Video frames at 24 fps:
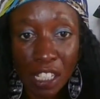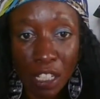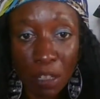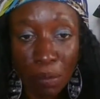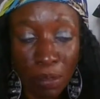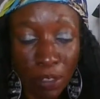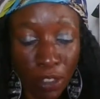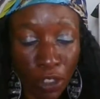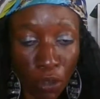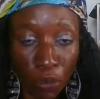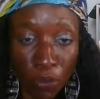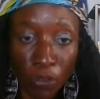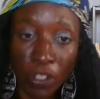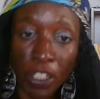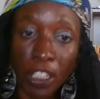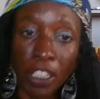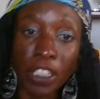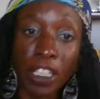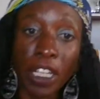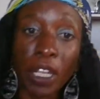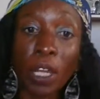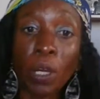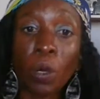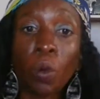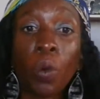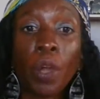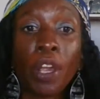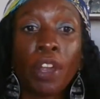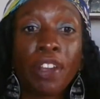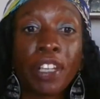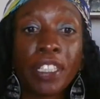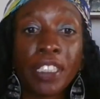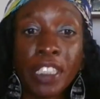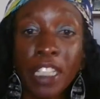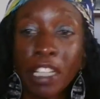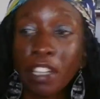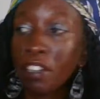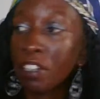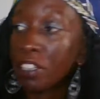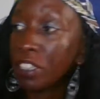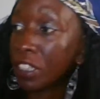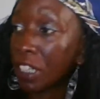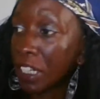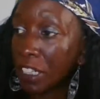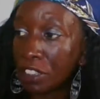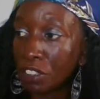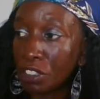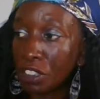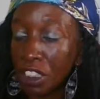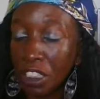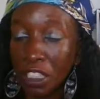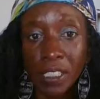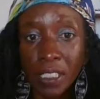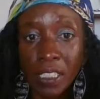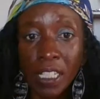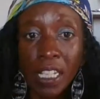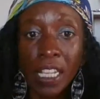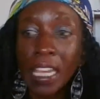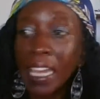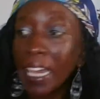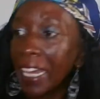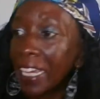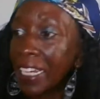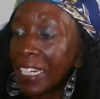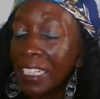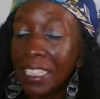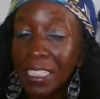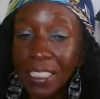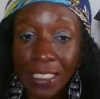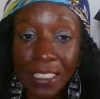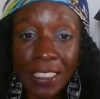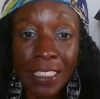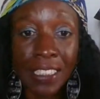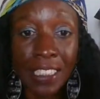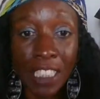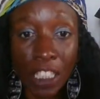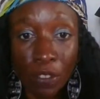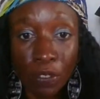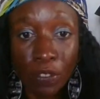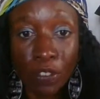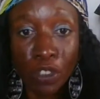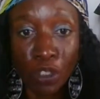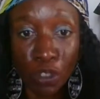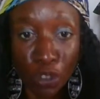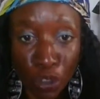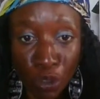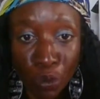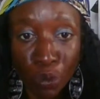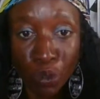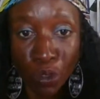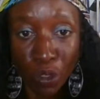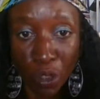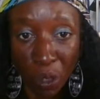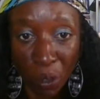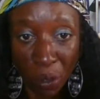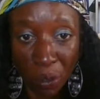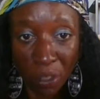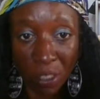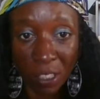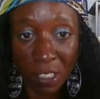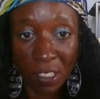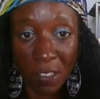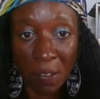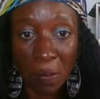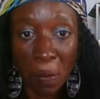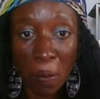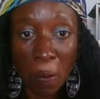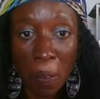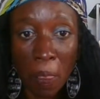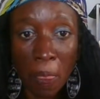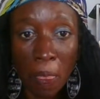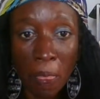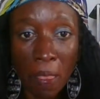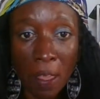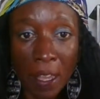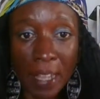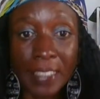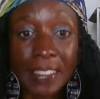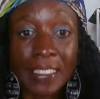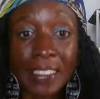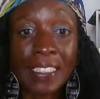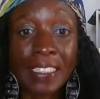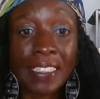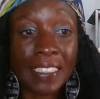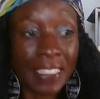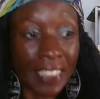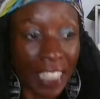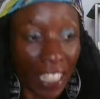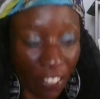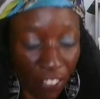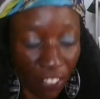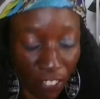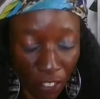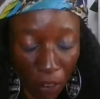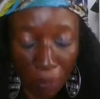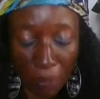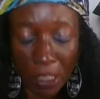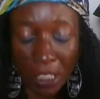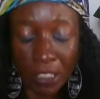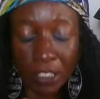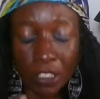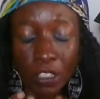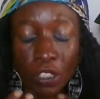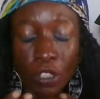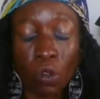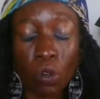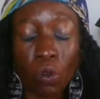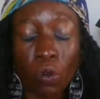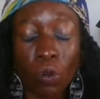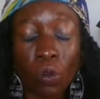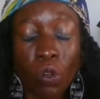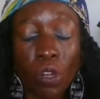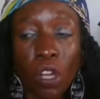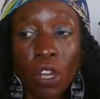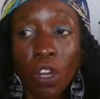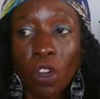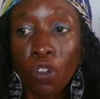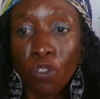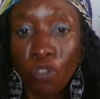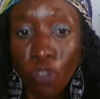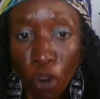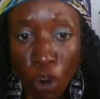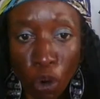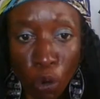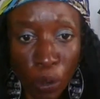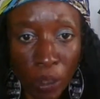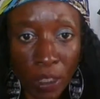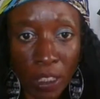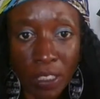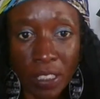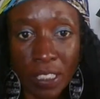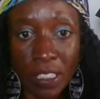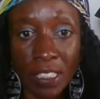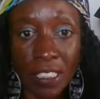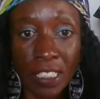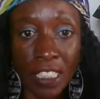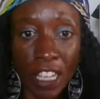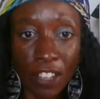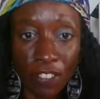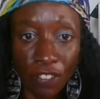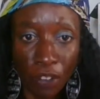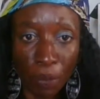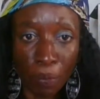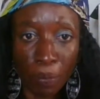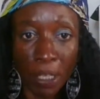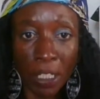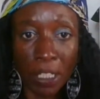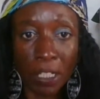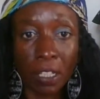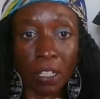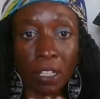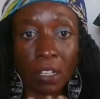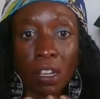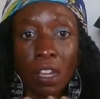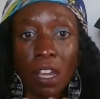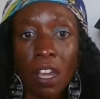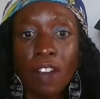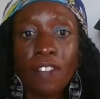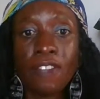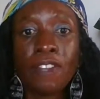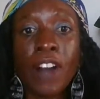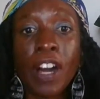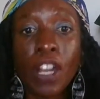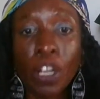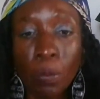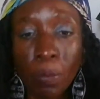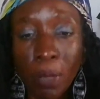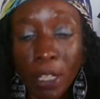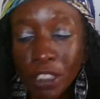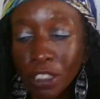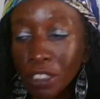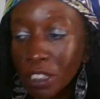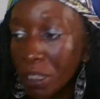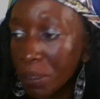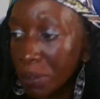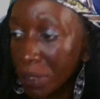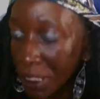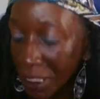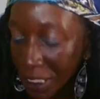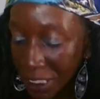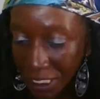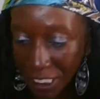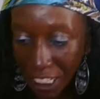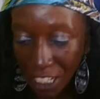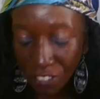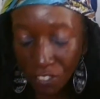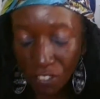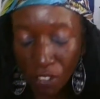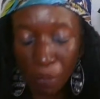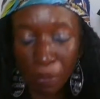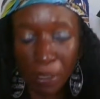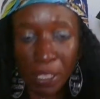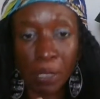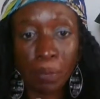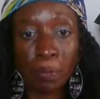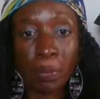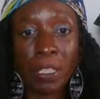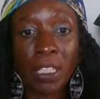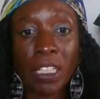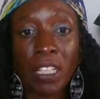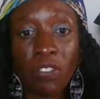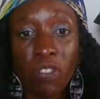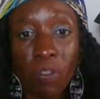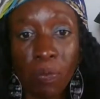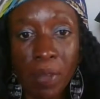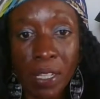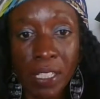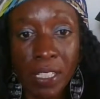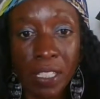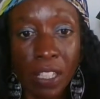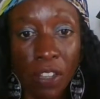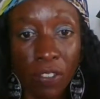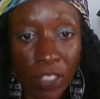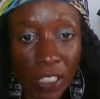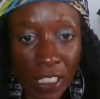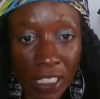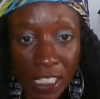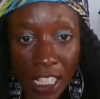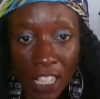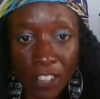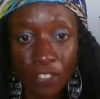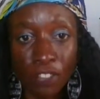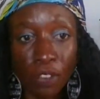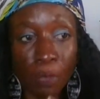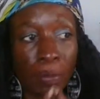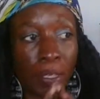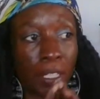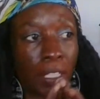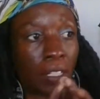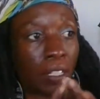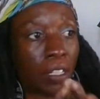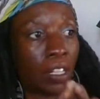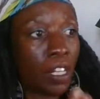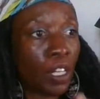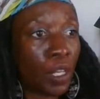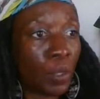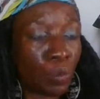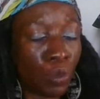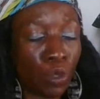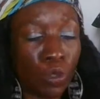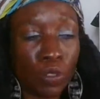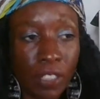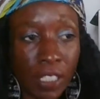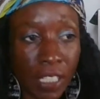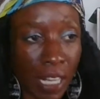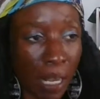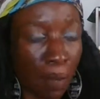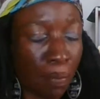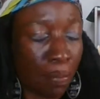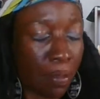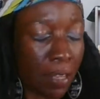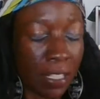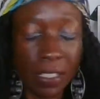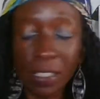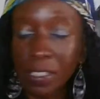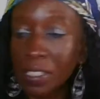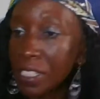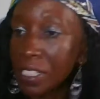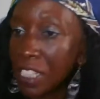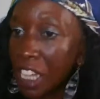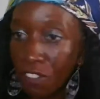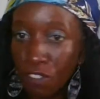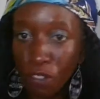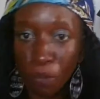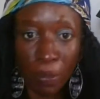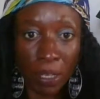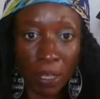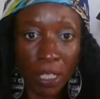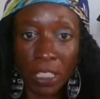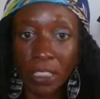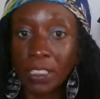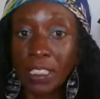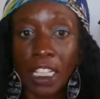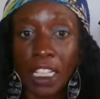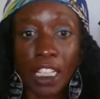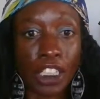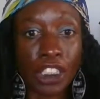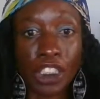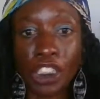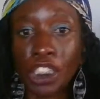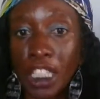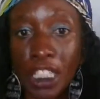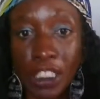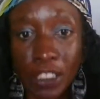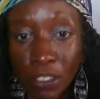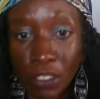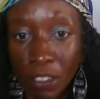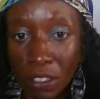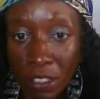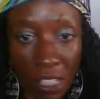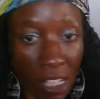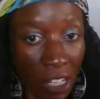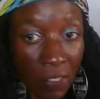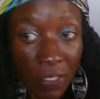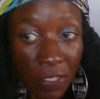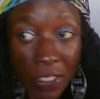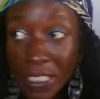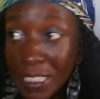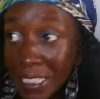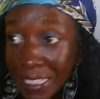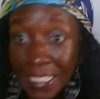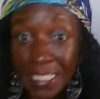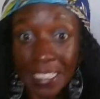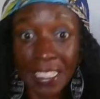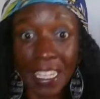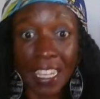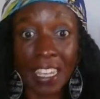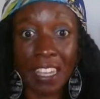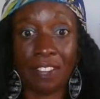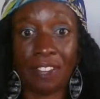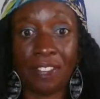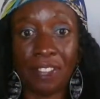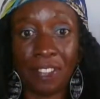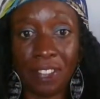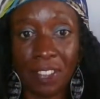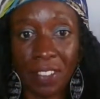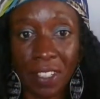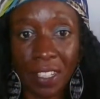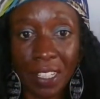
But don't forget that Aquarius air energy is, and it is safe to do so. It's safe for me to go forward with this. It's safe for me to follow my dreams. It's safe for me to believe in myself. It's safe for me to move to that place. It's safe for me to take a chance on love. It's safe.